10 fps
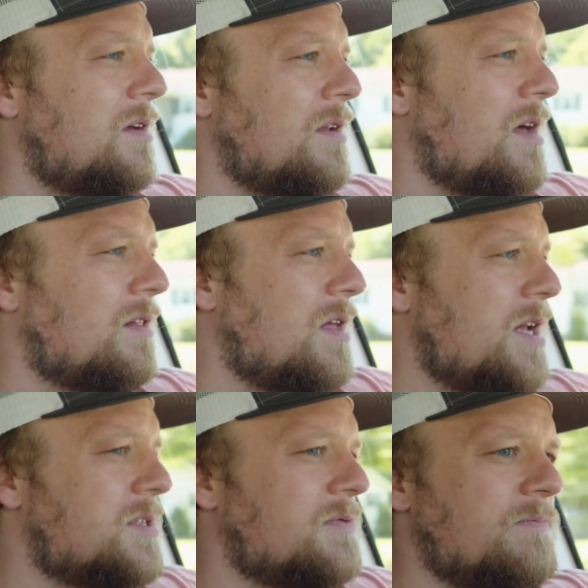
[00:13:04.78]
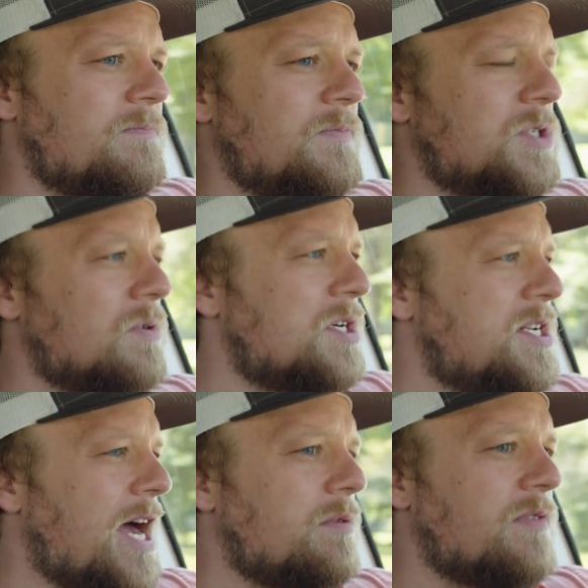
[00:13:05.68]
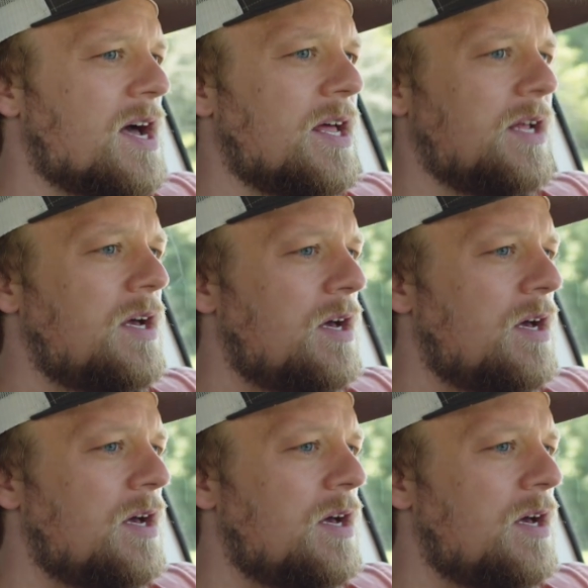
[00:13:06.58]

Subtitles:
Not a lot of storage. Now we've got